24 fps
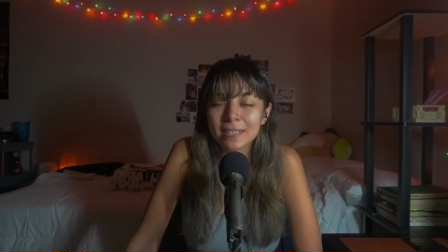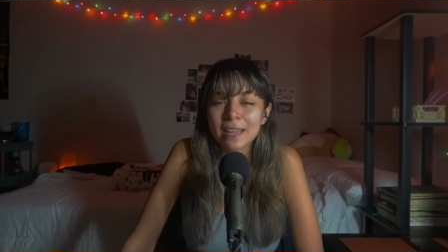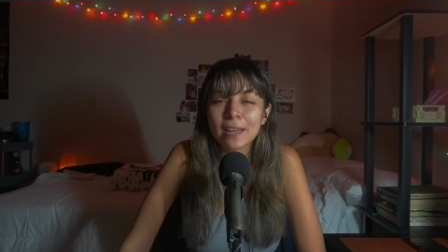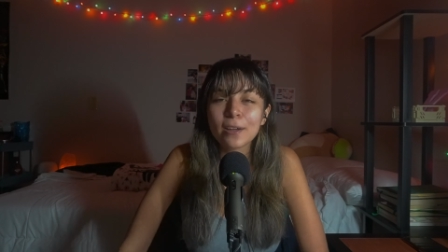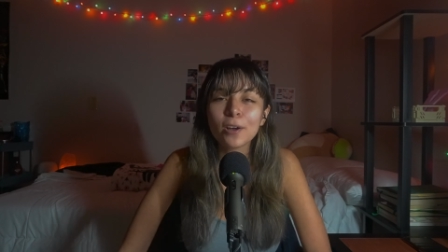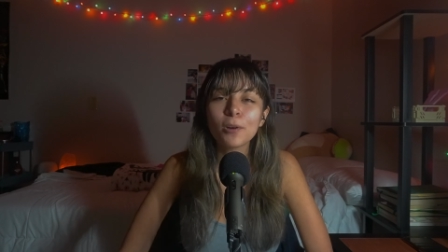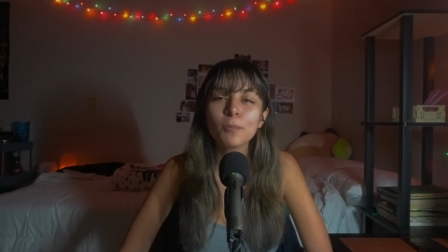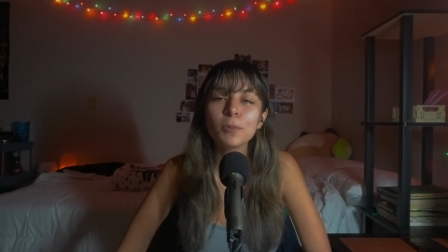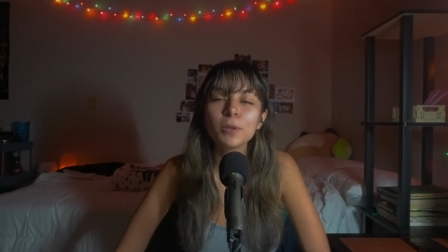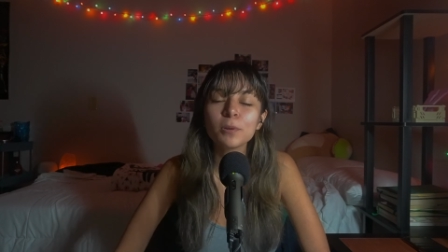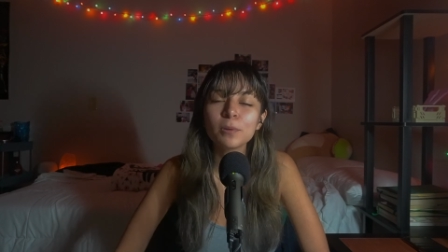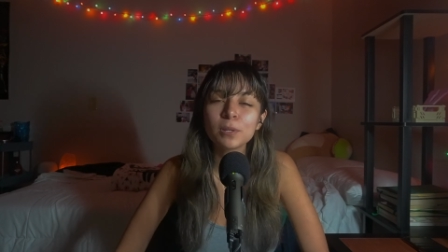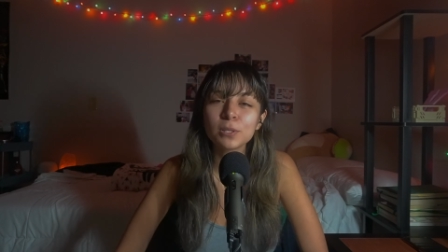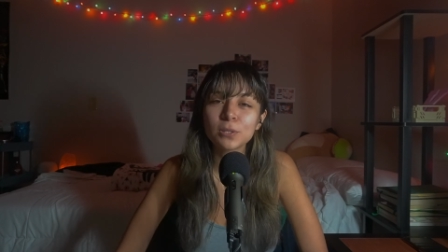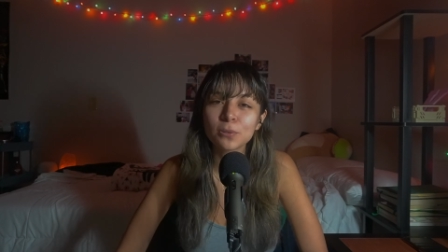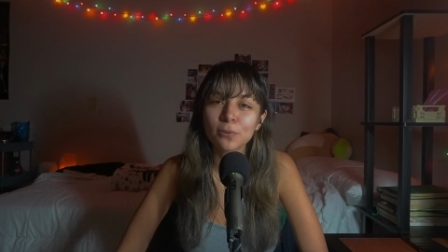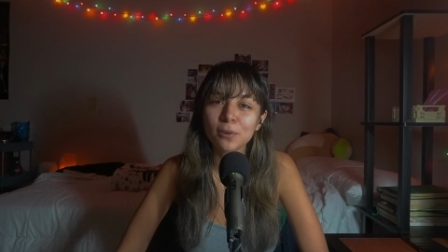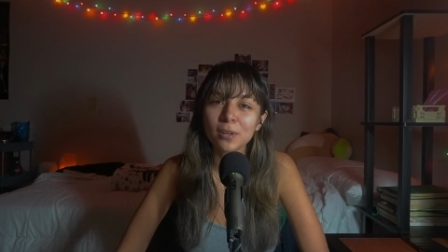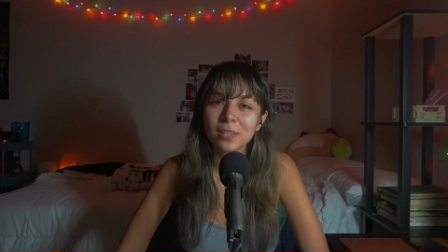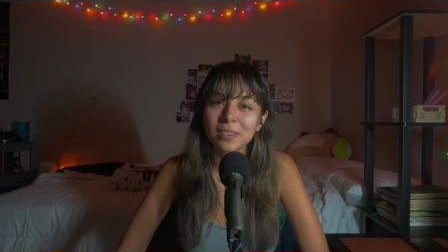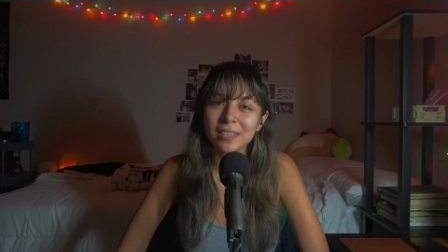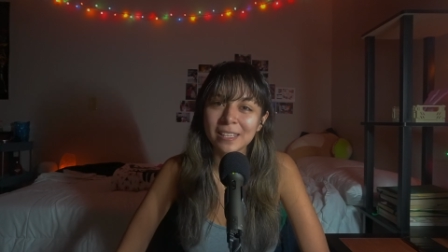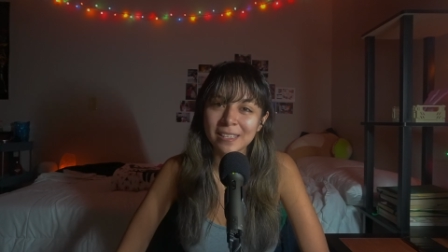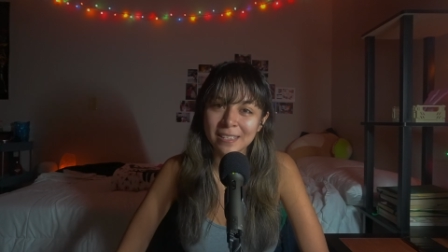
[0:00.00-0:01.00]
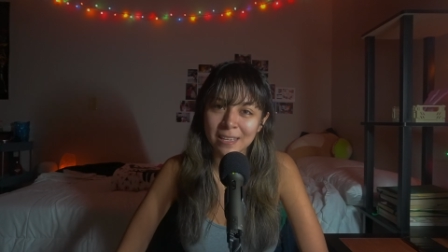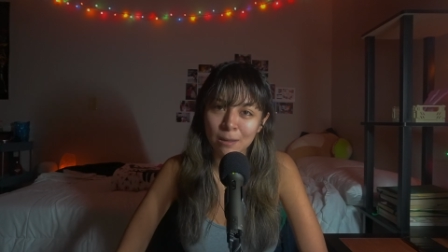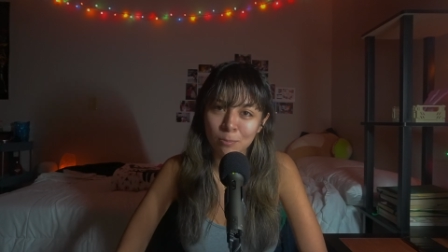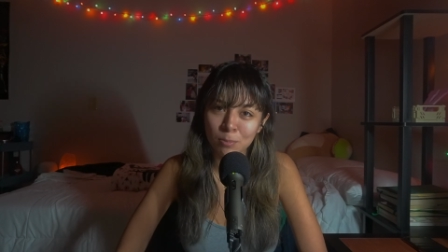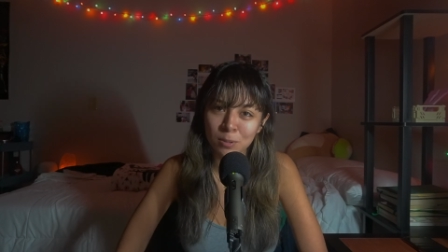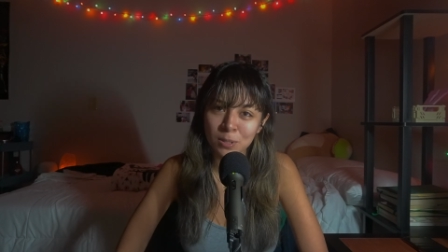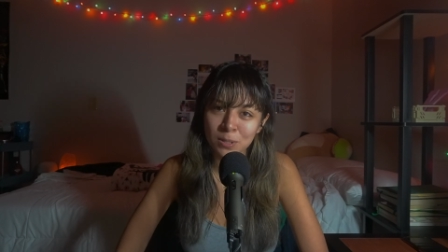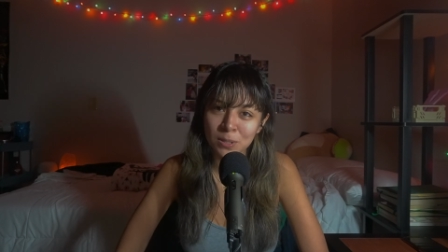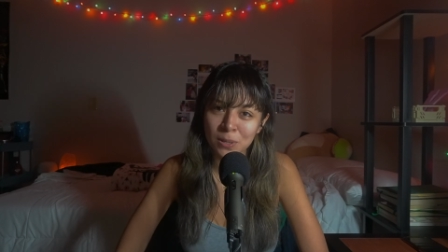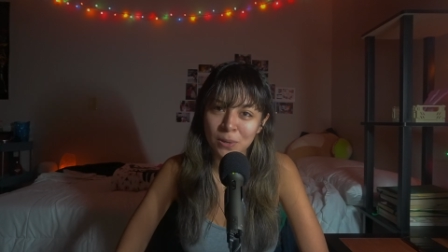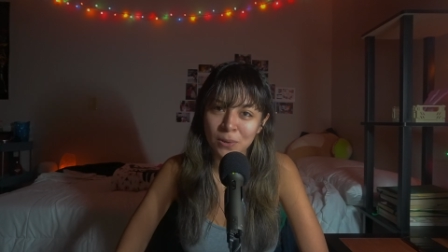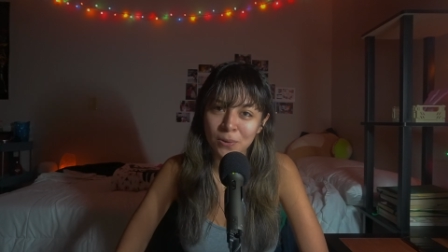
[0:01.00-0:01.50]
I hope you enjoyed this
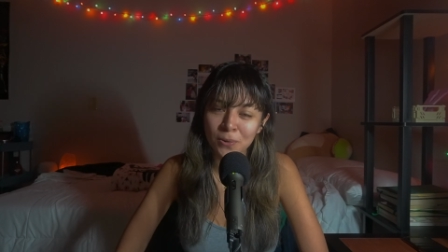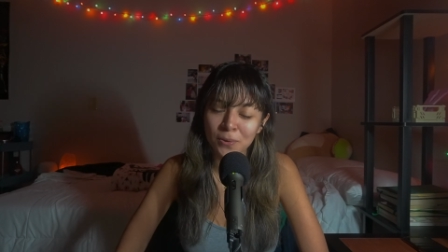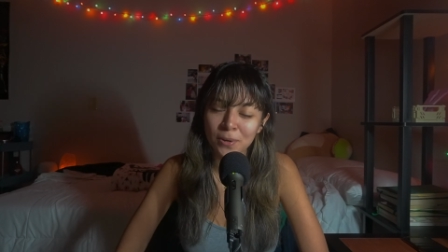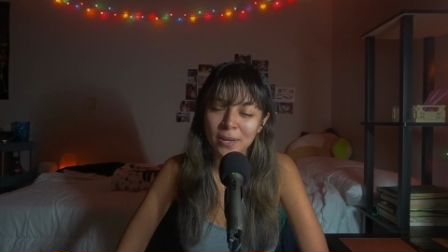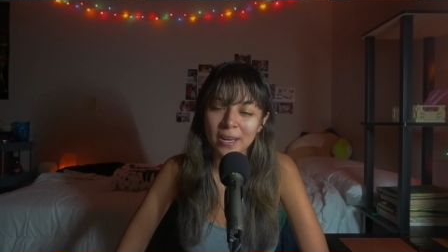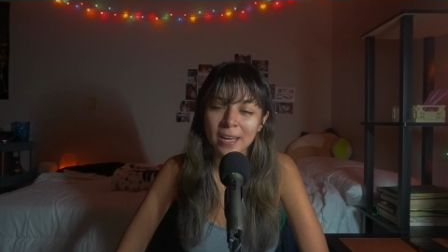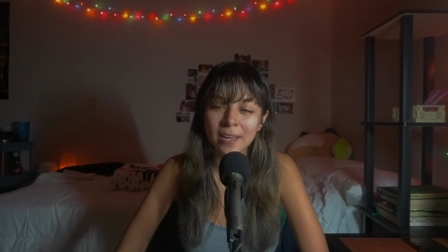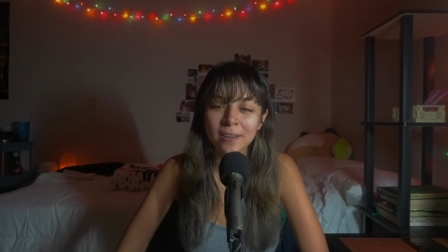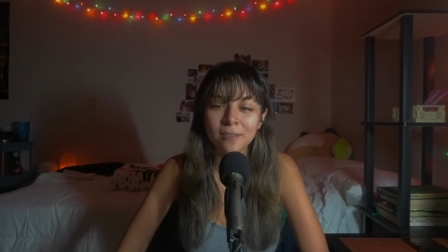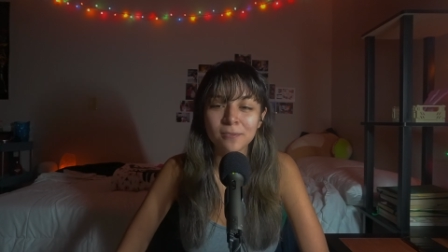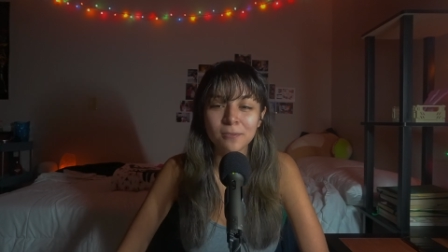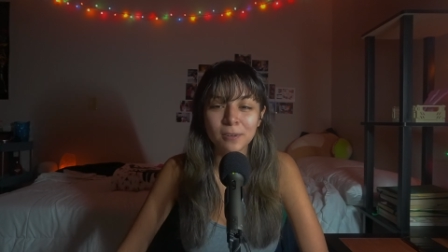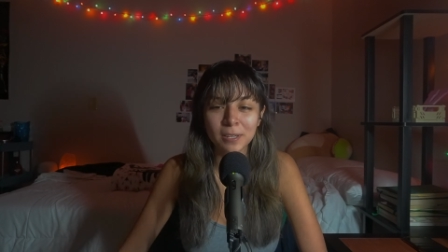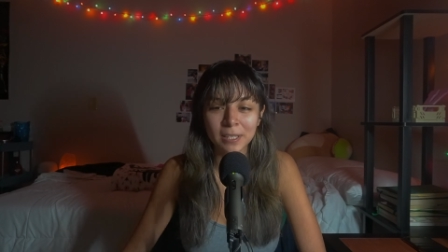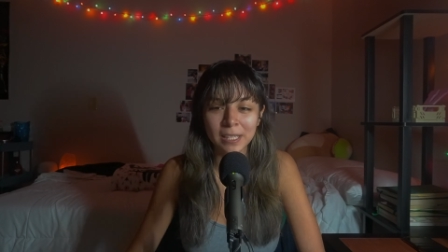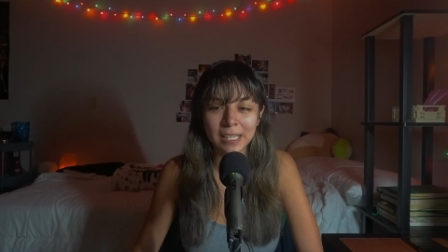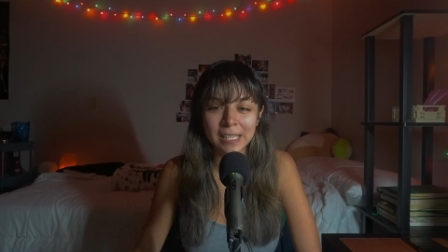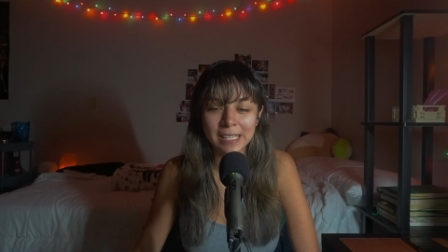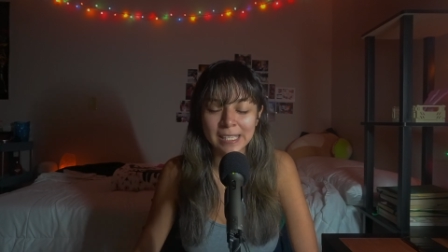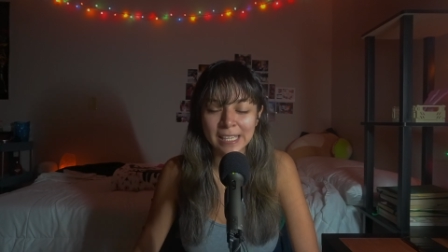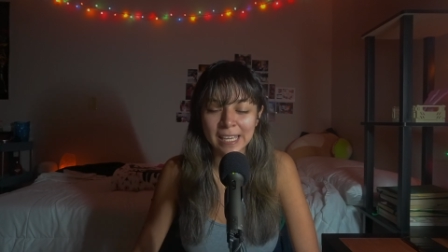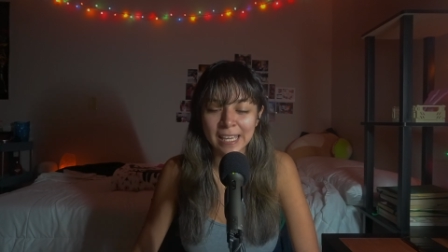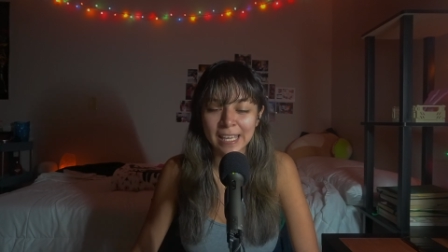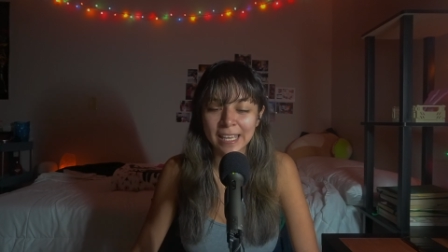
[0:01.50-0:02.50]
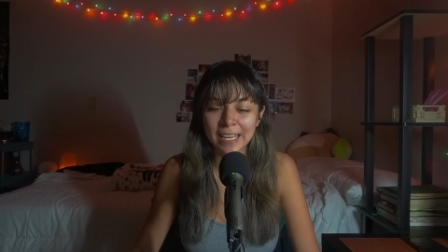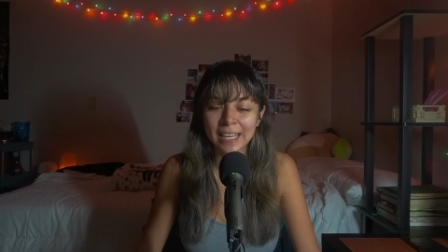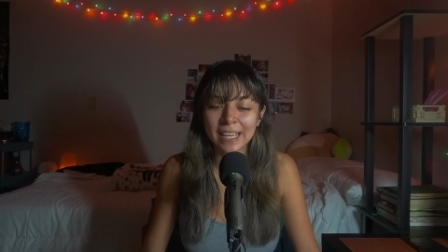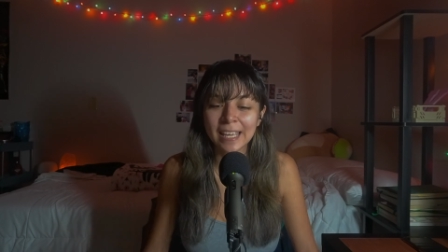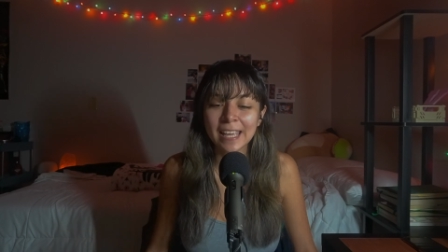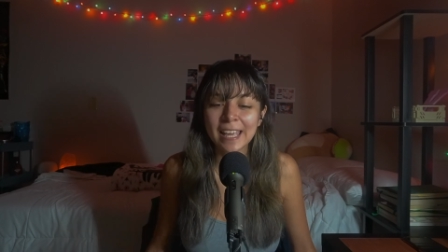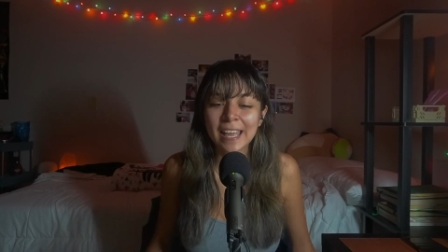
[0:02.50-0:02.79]
episode. I really did.